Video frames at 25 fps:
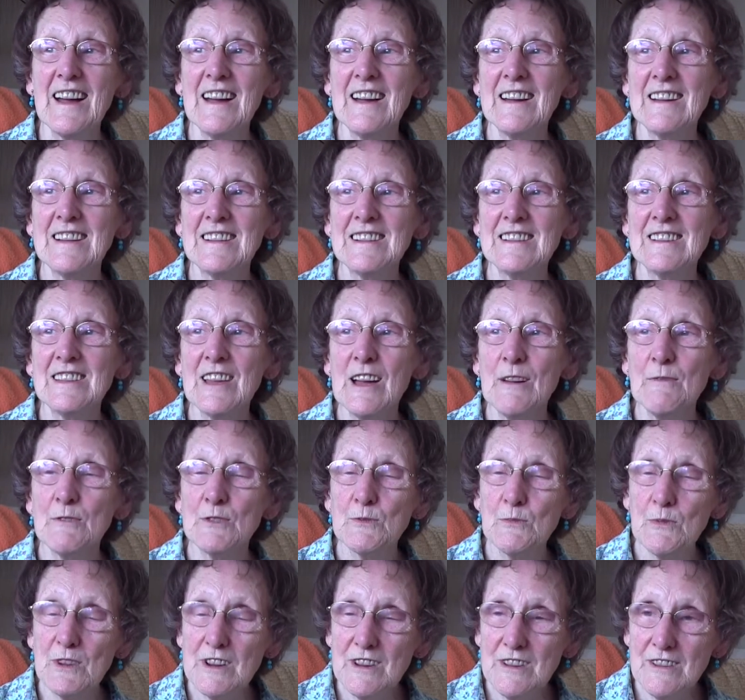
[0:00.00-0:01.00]
And that
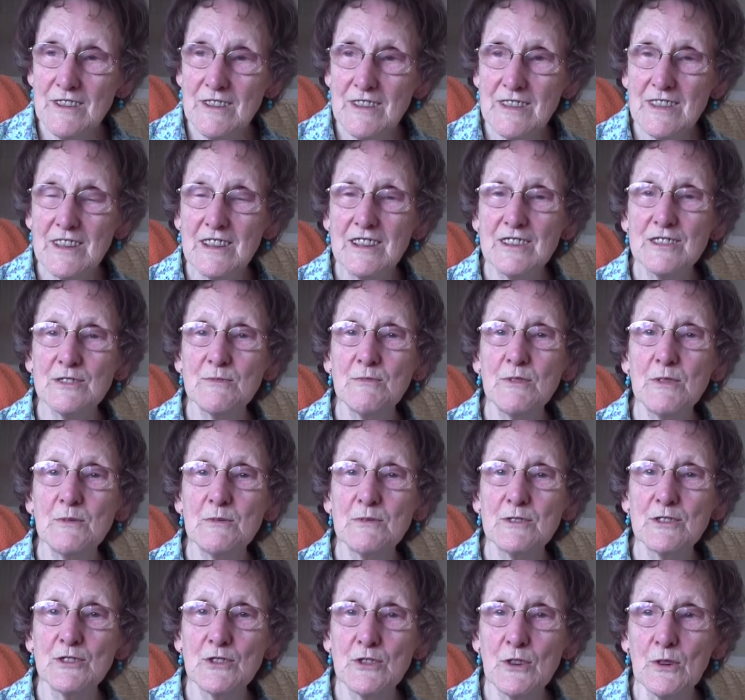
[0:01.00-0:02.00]
was one of the things we
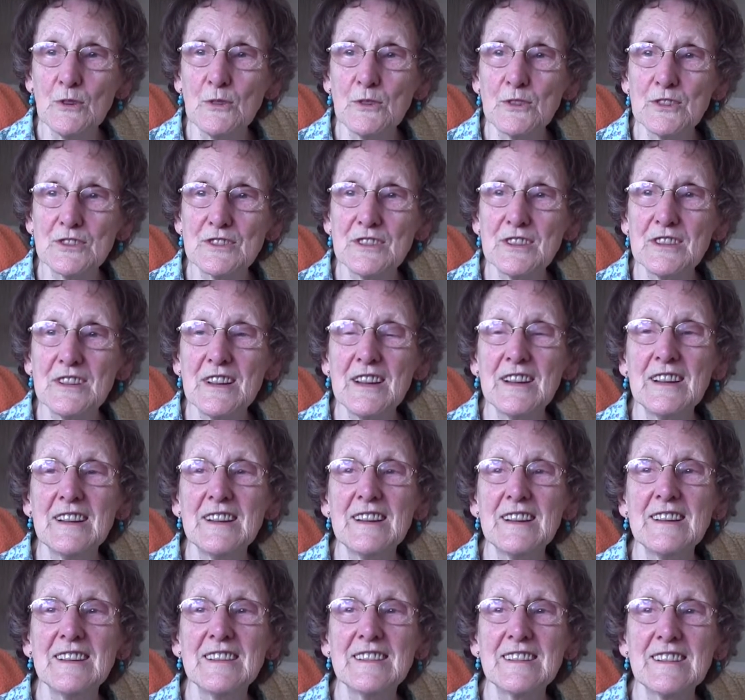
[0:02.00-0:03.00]
were taught
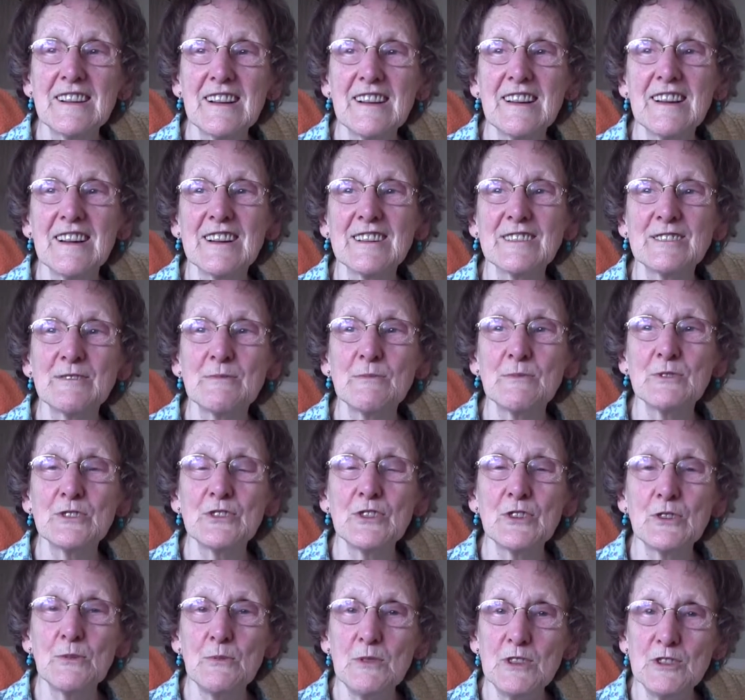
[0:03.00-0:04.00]
in class
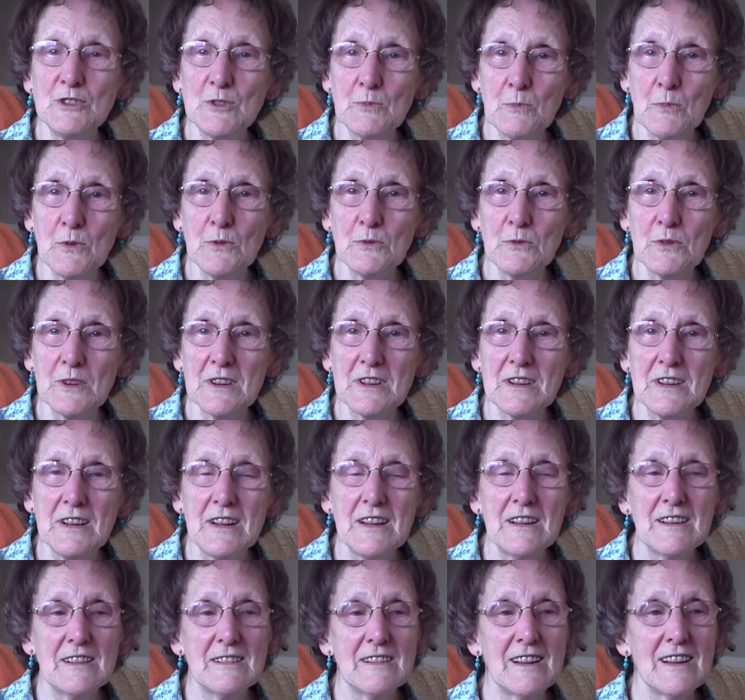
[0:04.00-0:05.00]
was the Queen's Poke
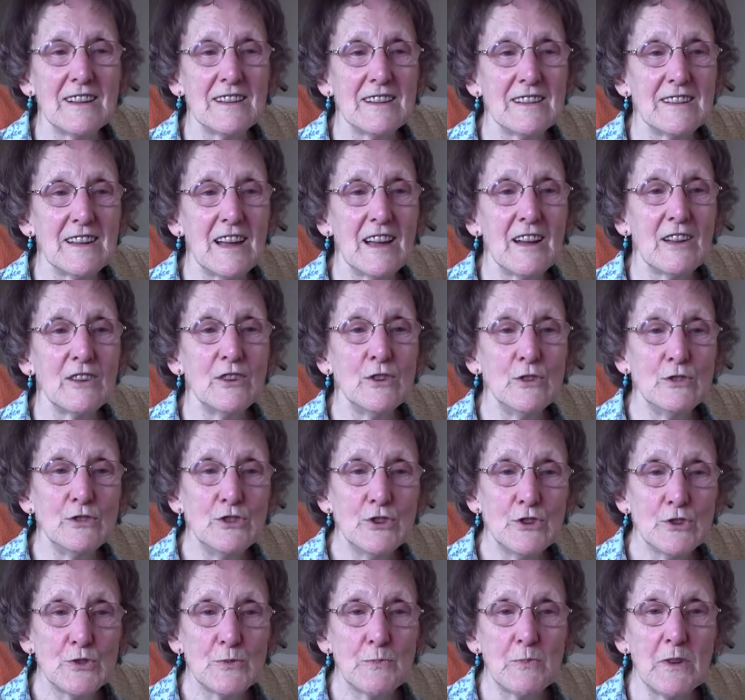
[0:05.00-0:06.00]
and a
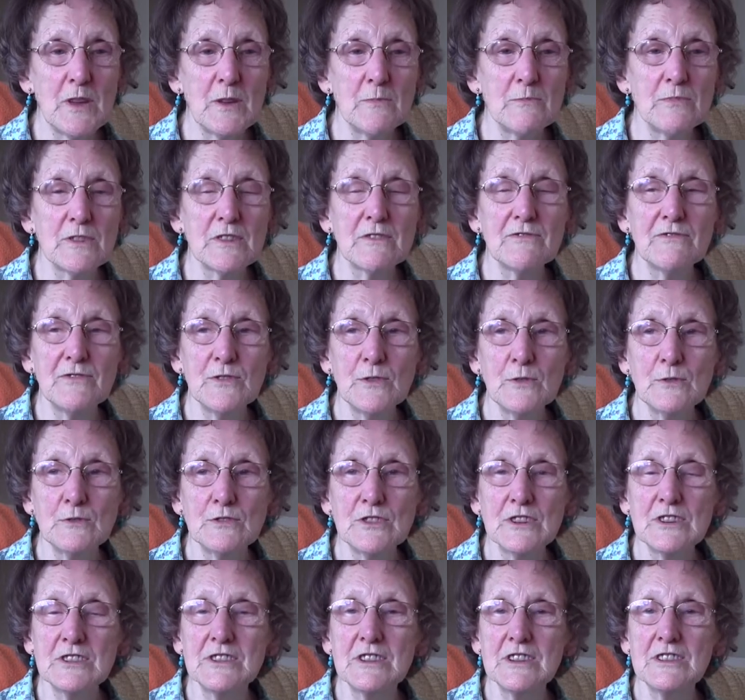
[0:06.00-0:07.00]
newspaper
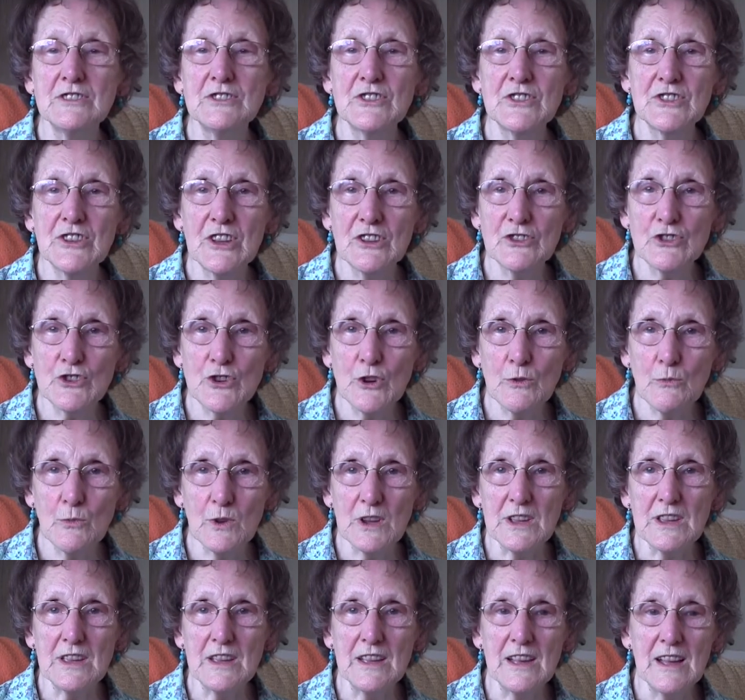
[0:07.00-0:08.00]
folded in such a
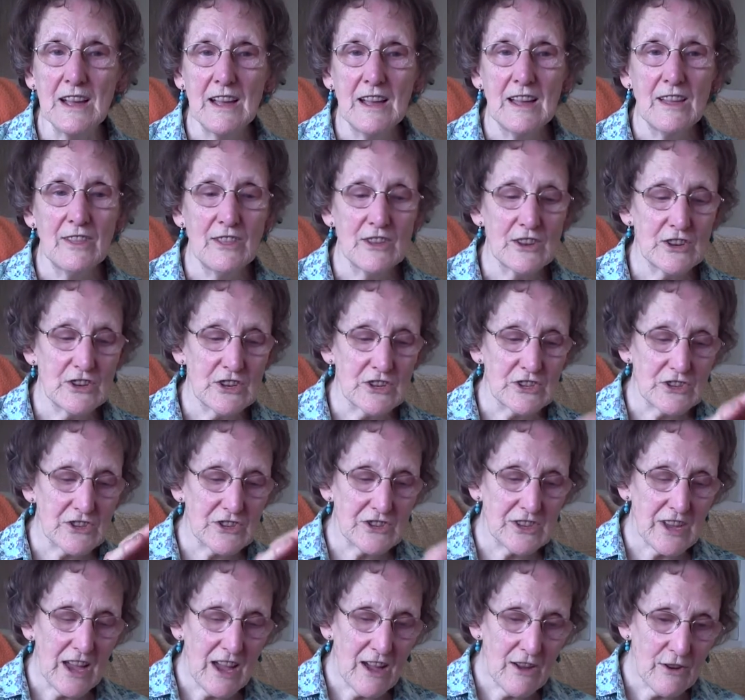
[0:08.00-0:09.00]
way that it
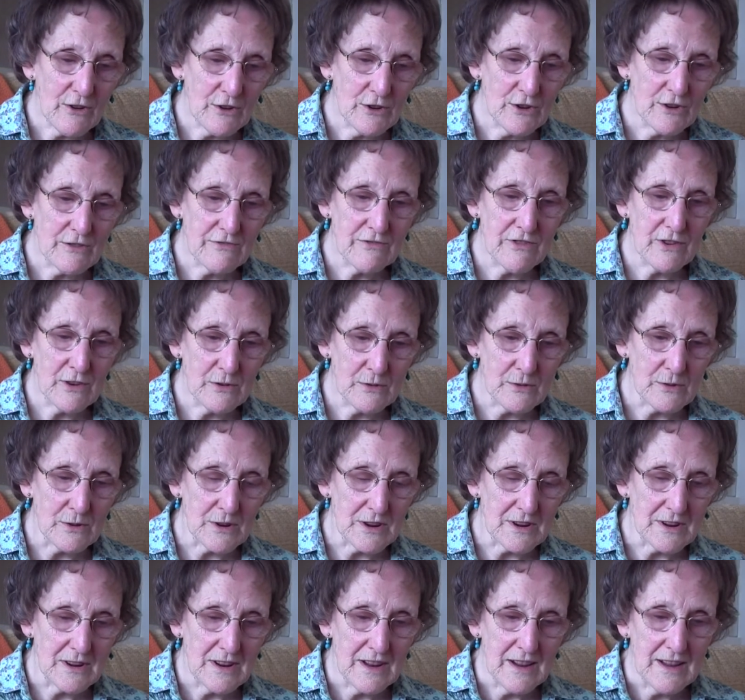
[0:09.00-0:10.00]
sat on the
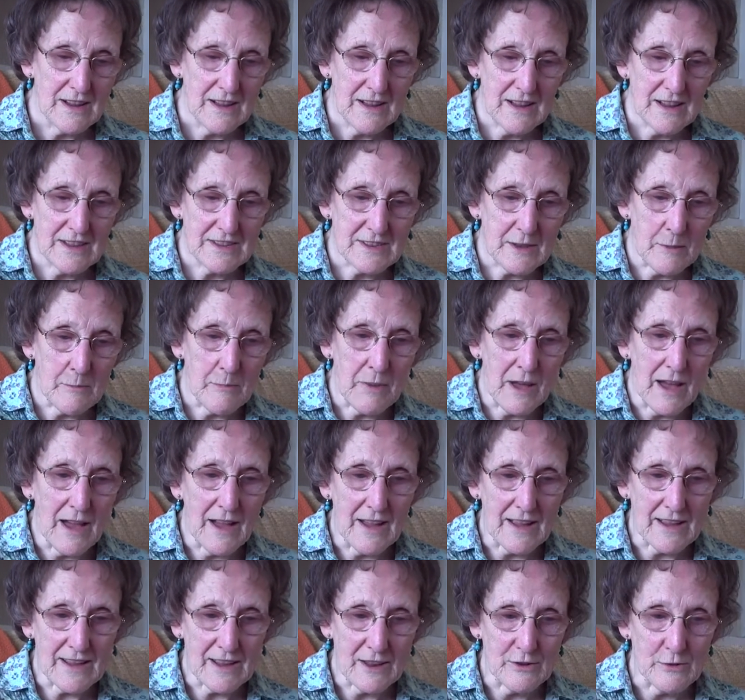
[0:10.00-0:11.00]
floor as a
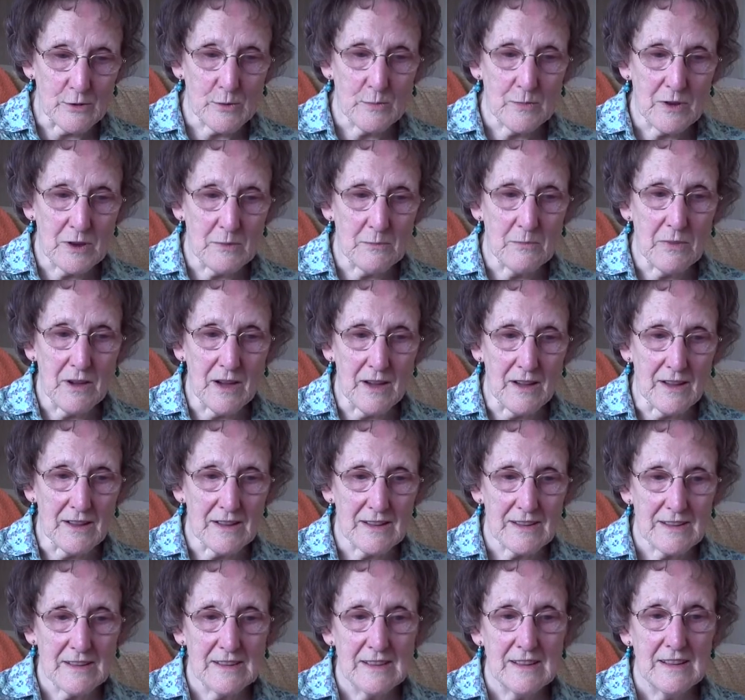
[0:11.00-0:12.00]
bag, an open
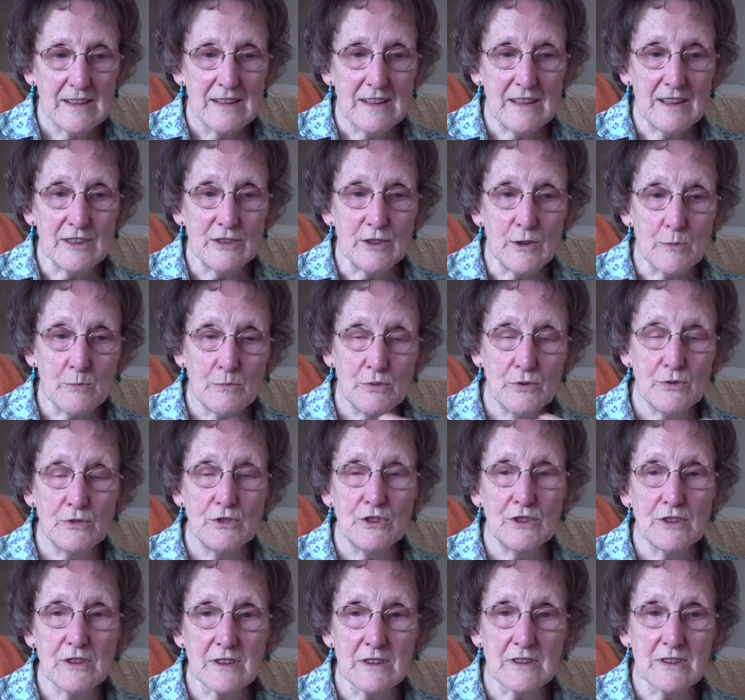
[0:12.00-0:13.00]
bag, and you
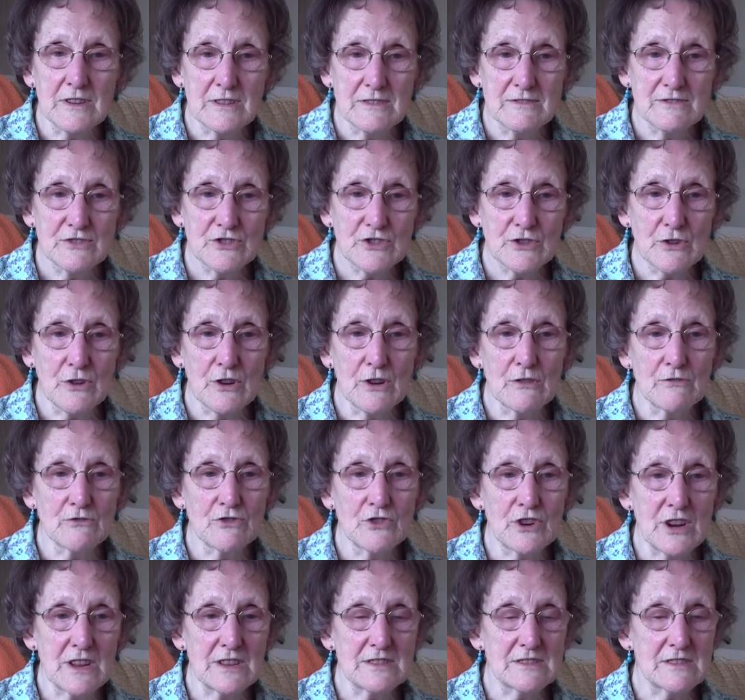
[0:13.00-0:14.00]
put your
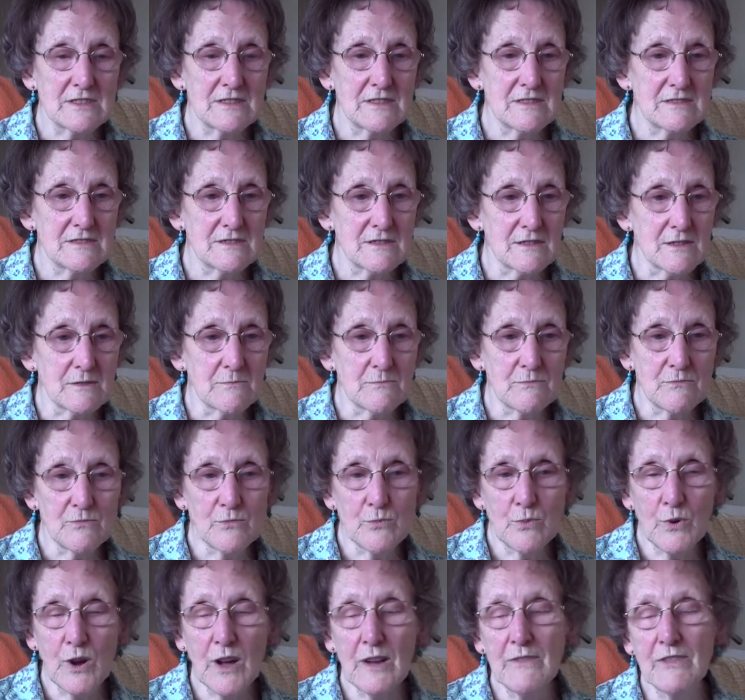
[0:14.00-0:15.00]
soiled dressings or
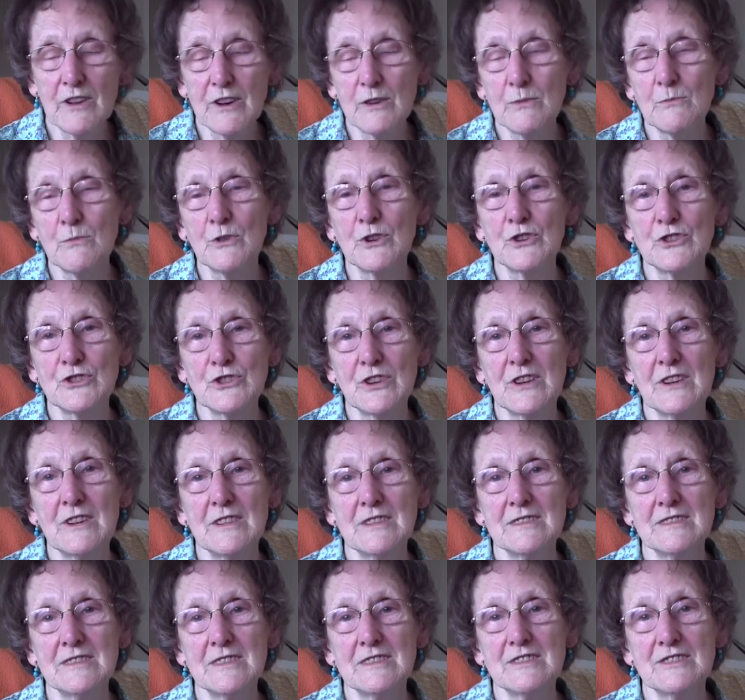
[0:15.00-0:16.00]
whatever it was you
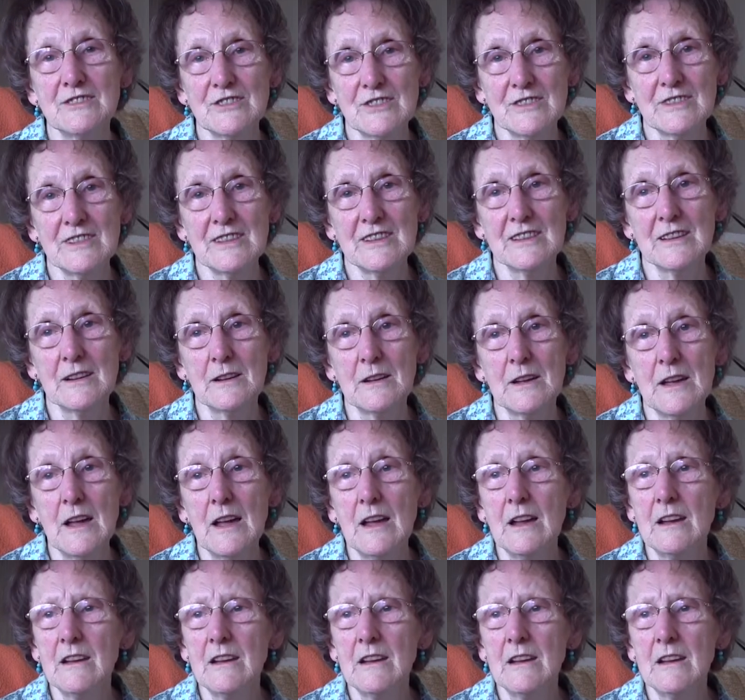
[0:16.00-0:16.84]
had into there.